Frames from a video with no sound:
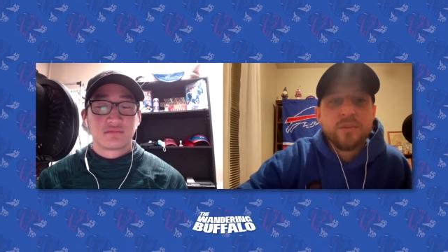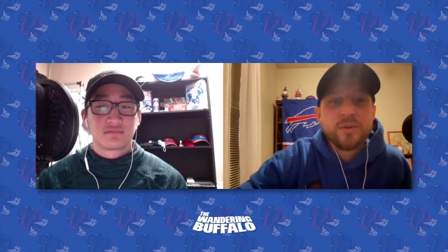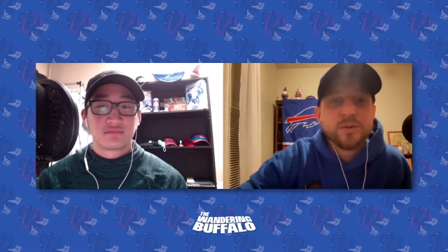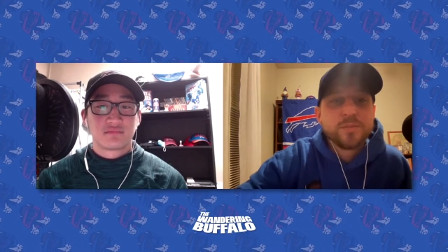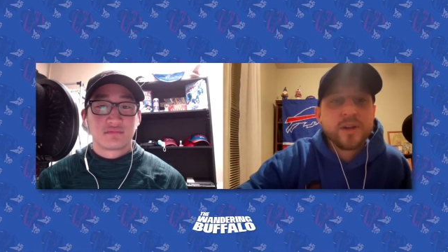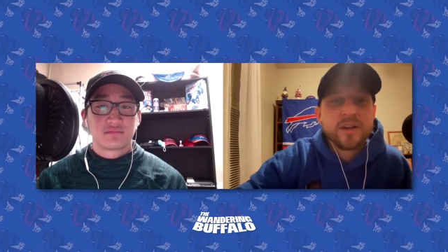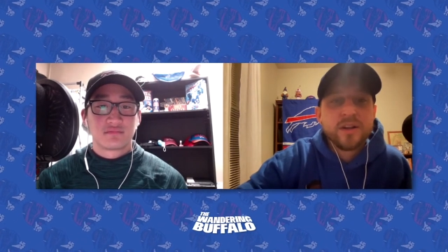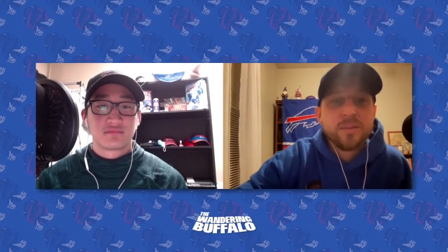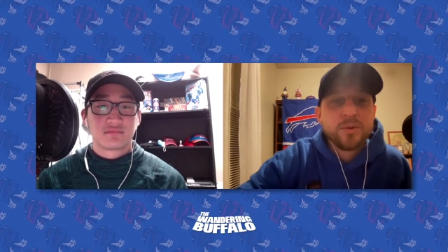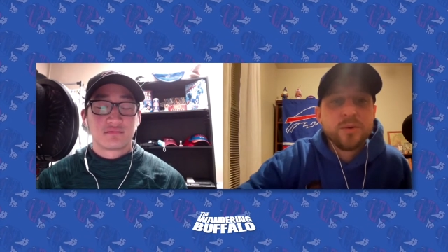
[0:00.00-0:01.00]
Speaker 1: who's picking
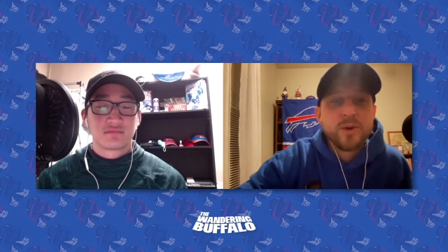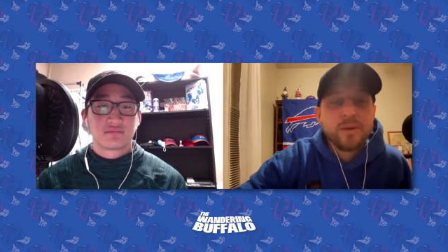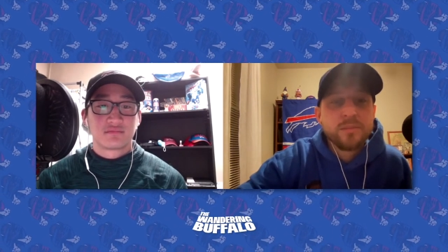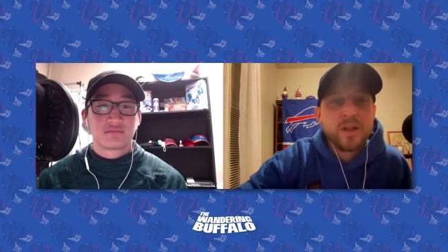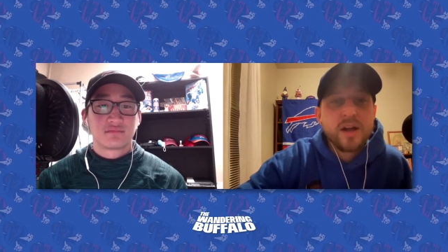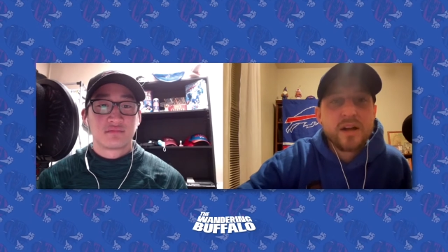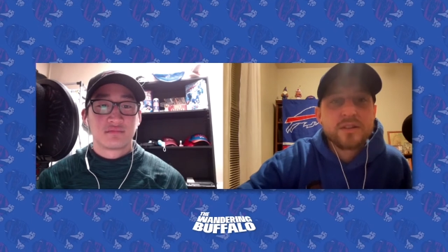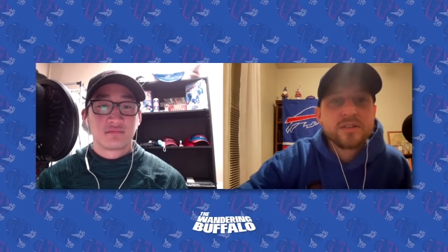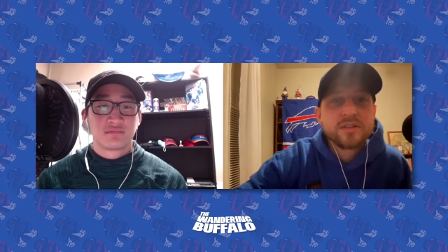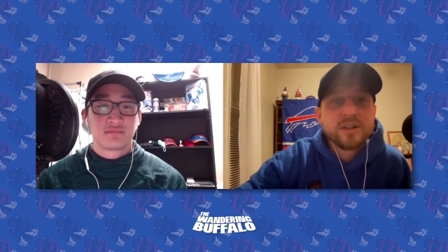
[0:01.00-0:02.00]
up who on
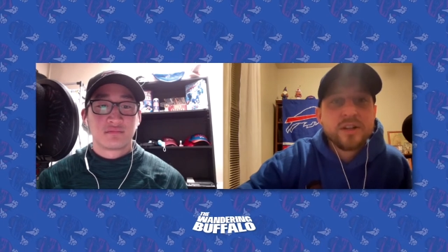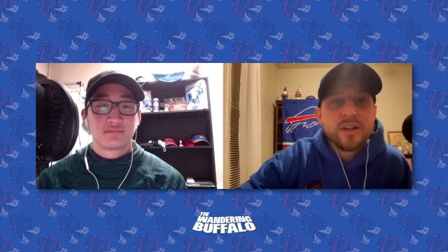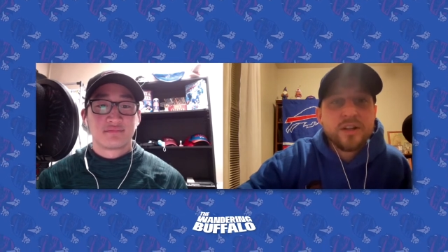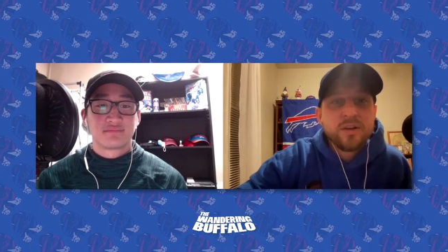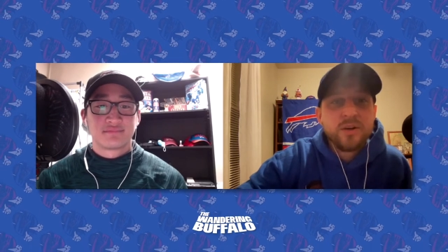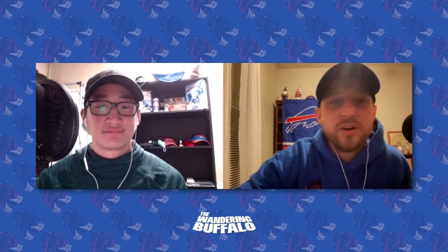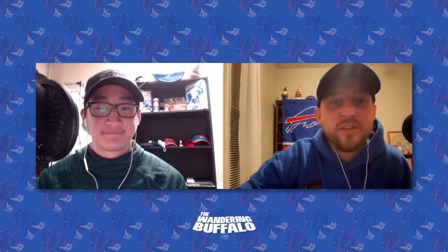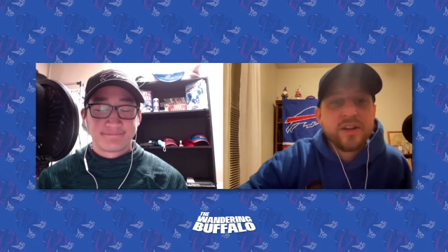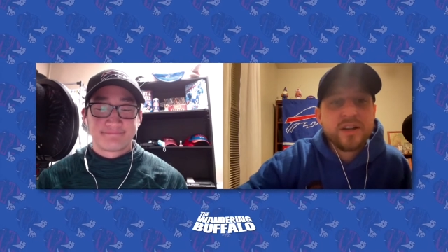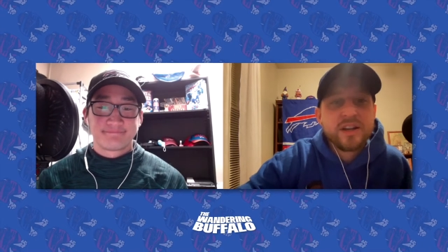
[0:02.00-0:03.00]
blocks, you know,
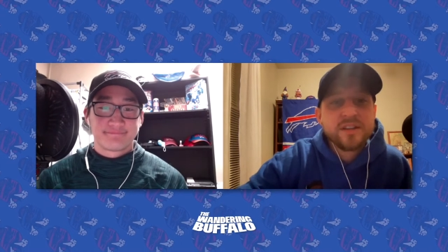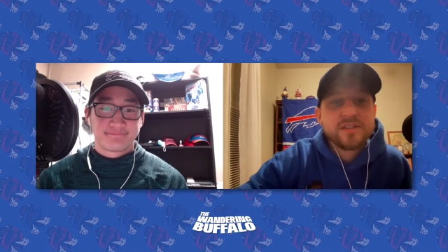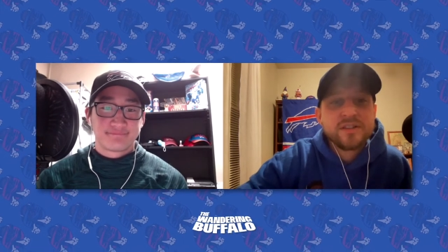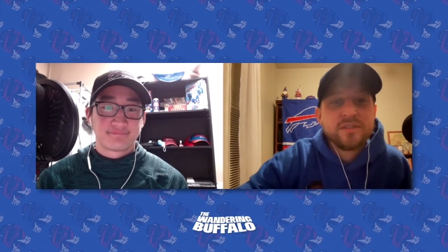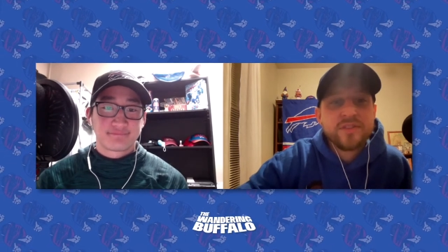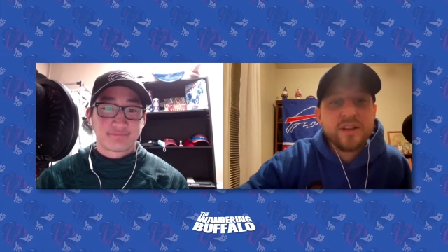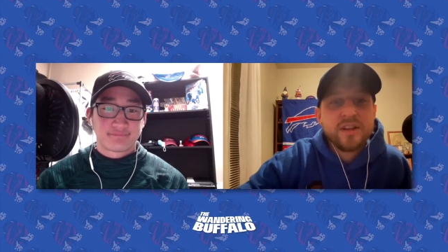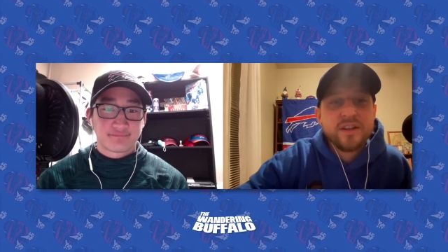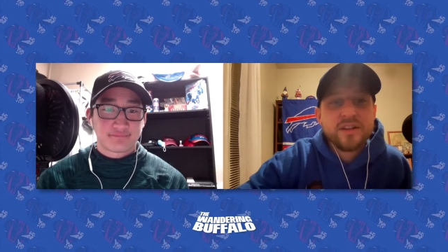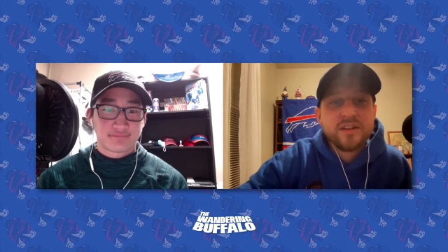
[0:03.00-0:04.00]
all that kind of stuff
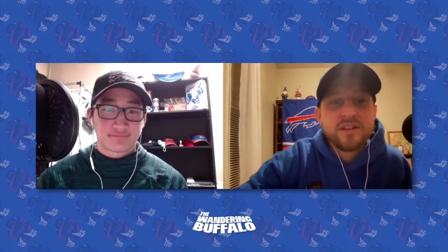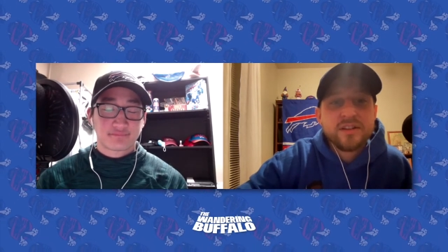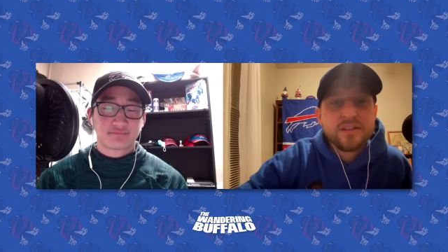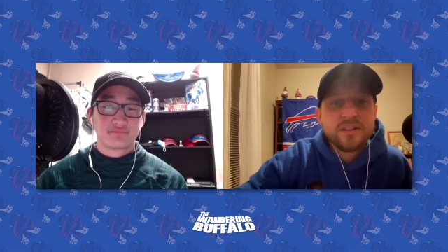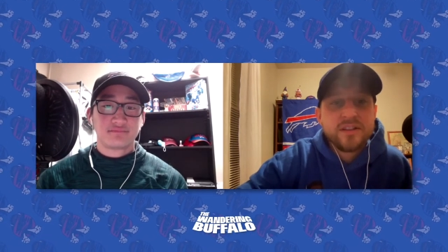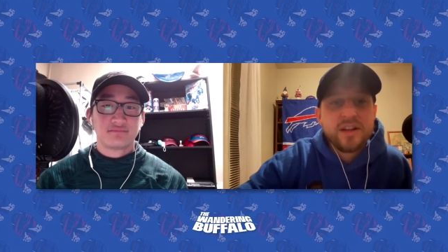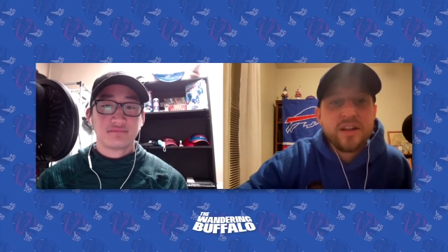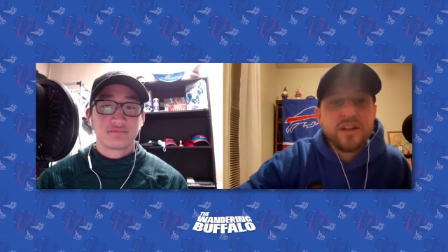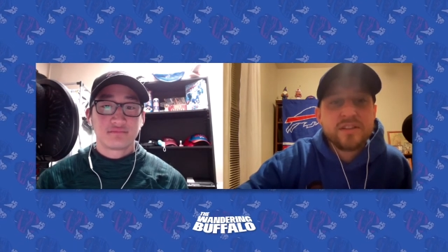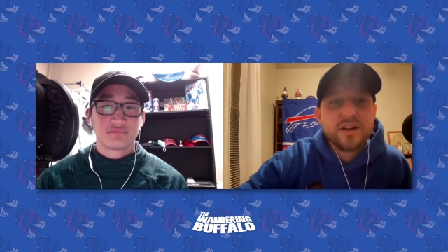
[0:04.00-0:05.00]
that
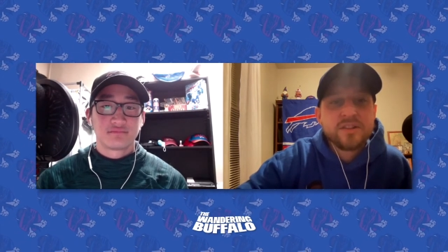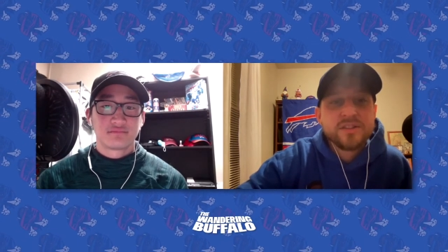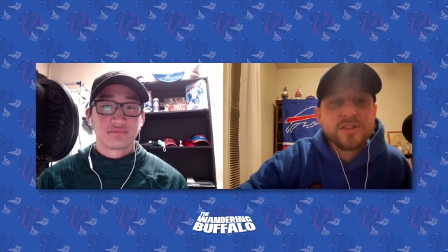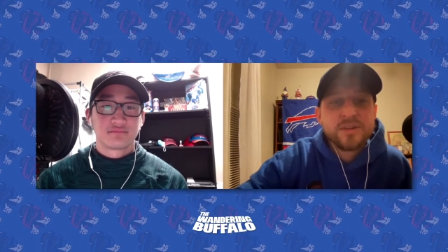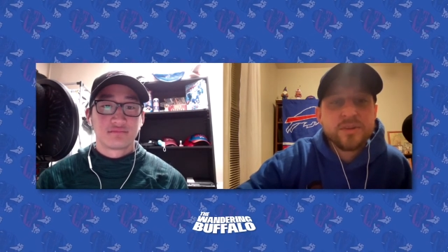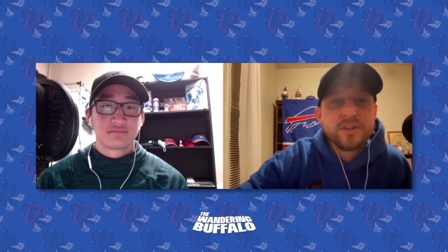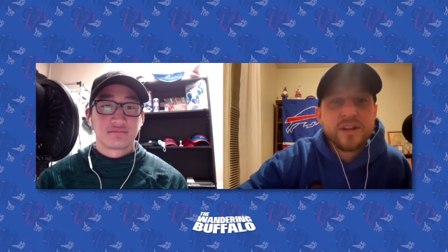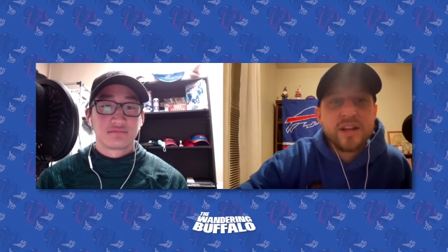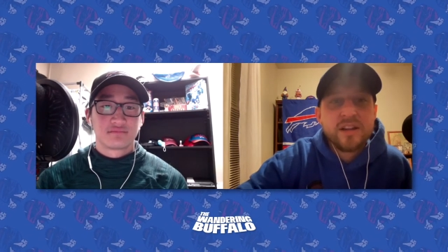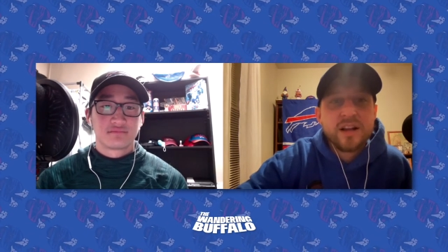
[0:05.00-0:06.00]
it's hard to see with the
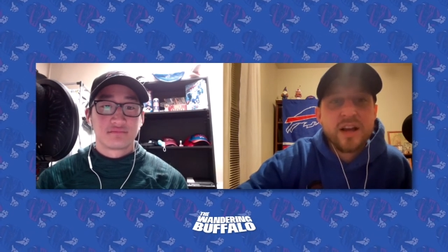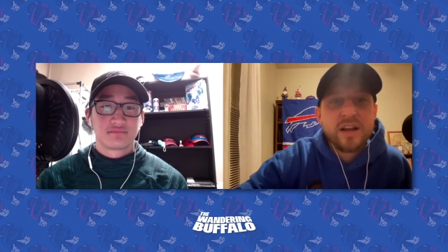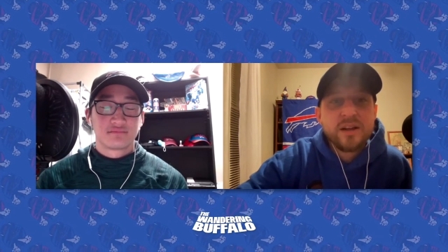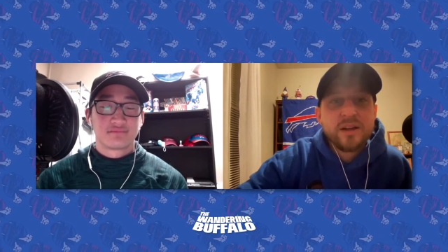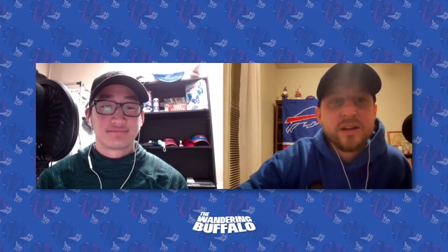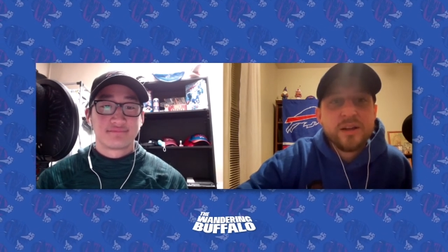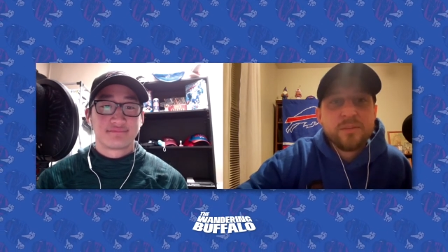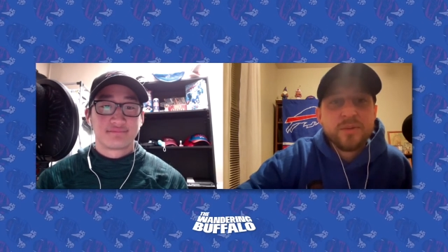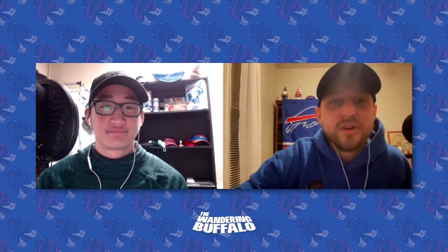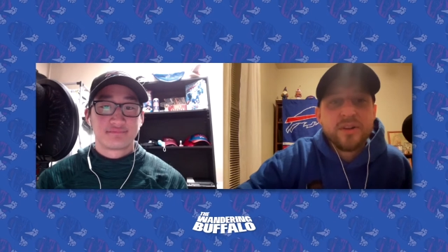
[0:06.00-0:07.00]
naked eye,
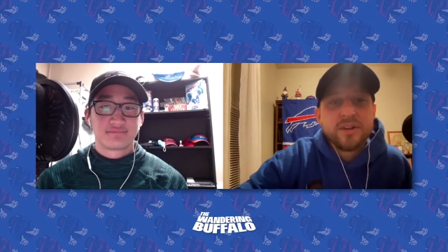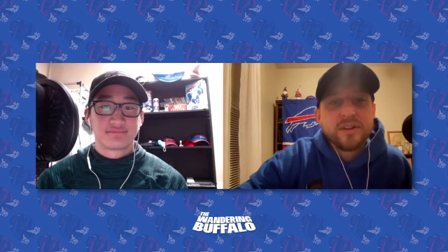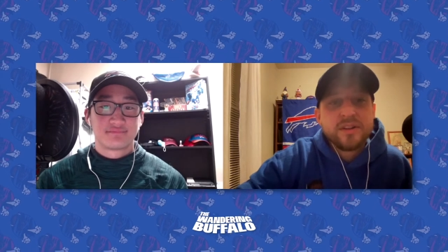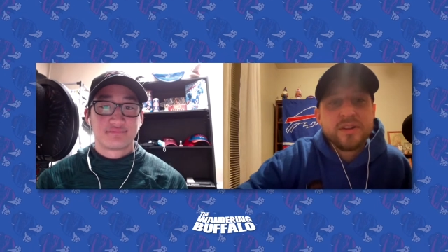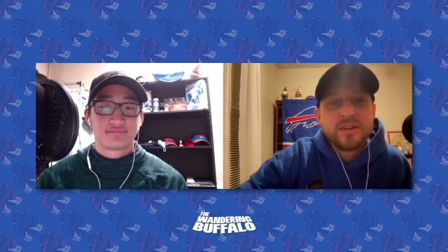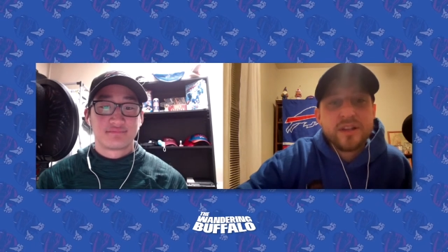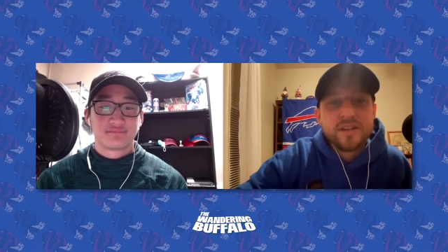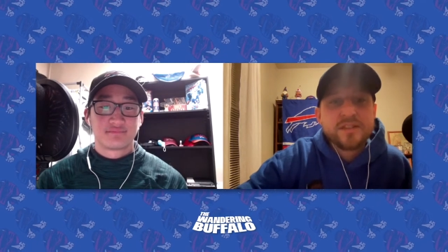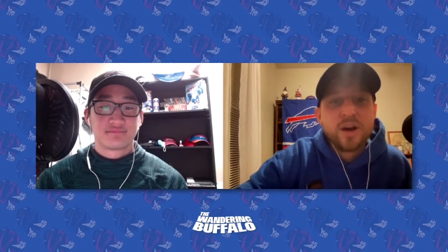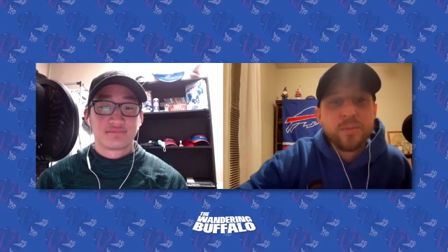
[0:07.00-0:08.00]
but
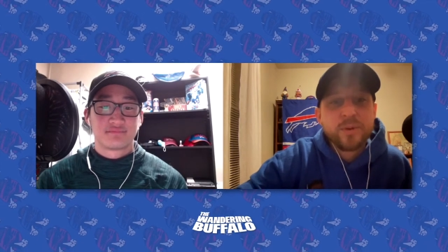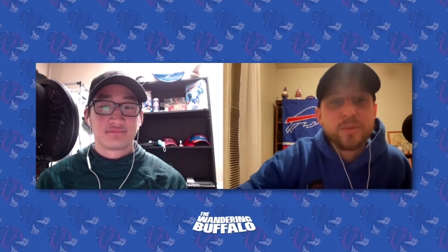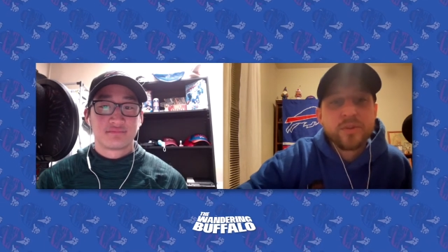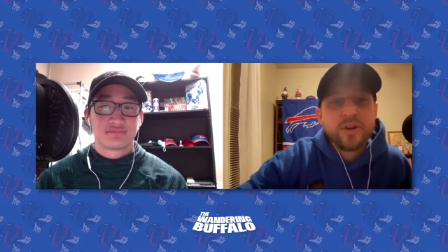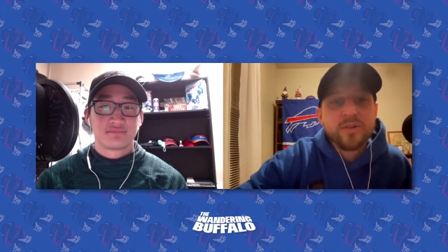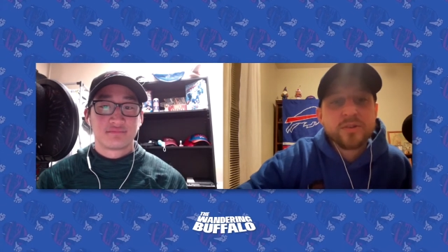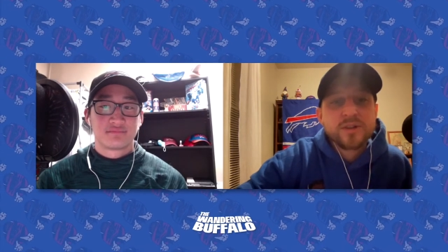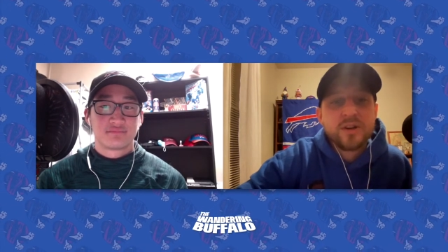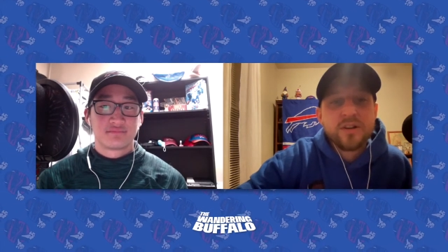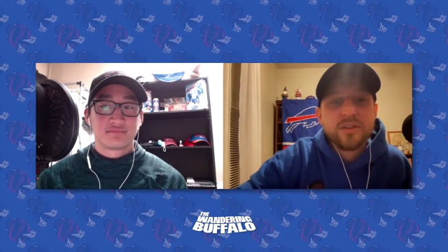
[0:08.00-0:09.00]
he's helping with all those
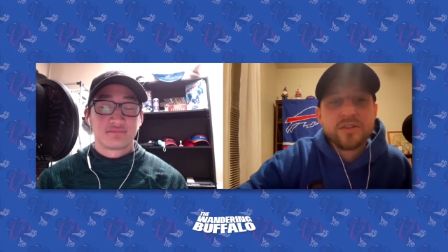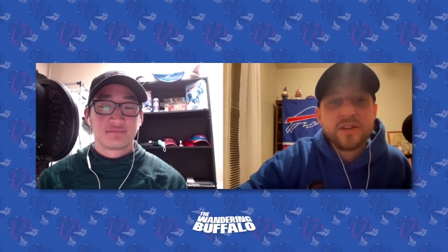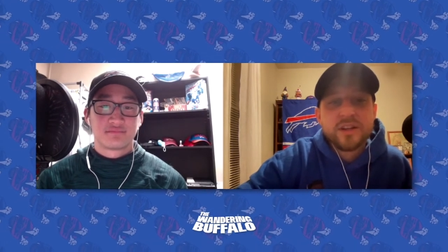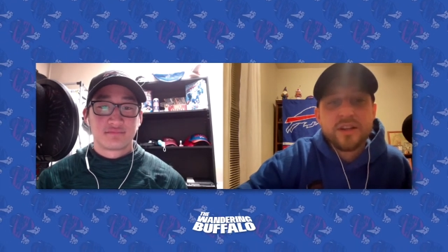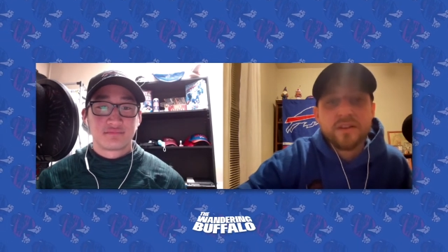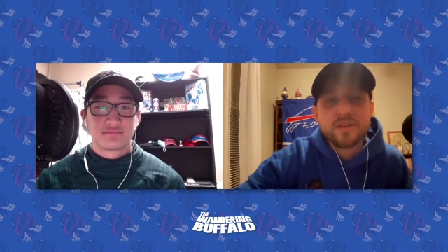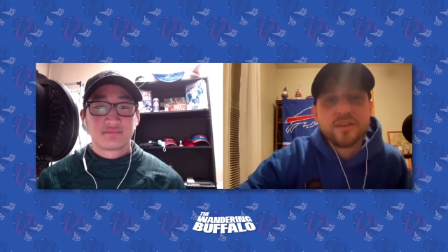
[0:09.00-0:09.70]
calls, and